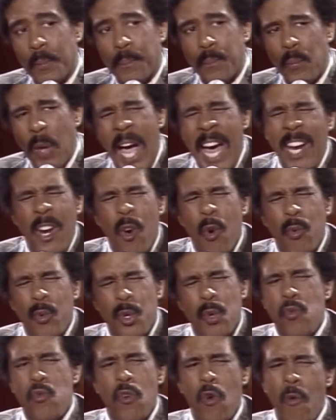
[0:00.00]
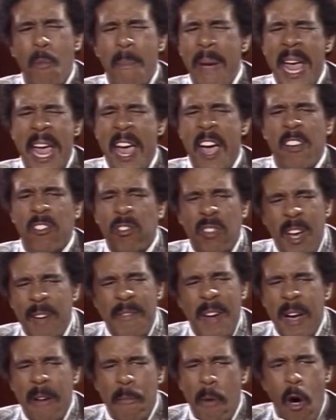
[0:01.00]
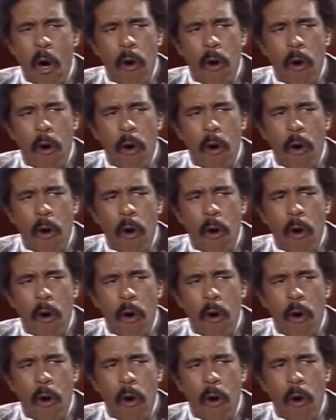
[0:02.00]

I don't do no bad stuff. I'm all